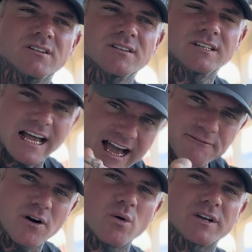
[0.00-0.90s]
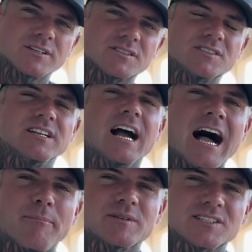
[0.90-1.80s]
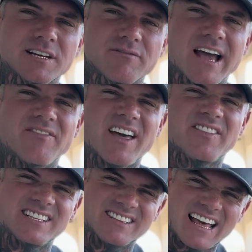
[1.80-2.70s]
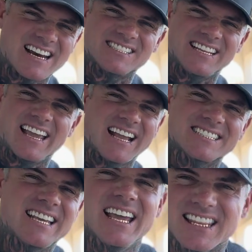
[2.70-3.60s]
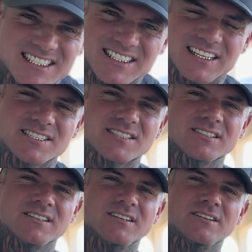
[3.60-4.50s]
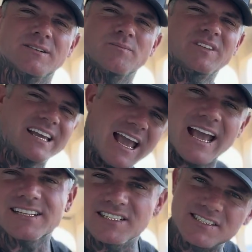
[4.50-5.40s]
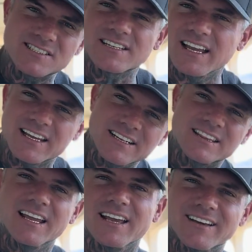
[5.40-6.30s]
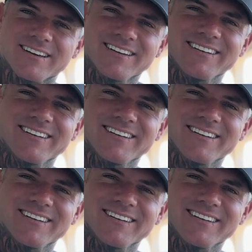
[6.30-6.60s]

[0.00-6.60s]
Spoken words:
That focus is the opposite of that. That is the antithesis, the anti-stinking think.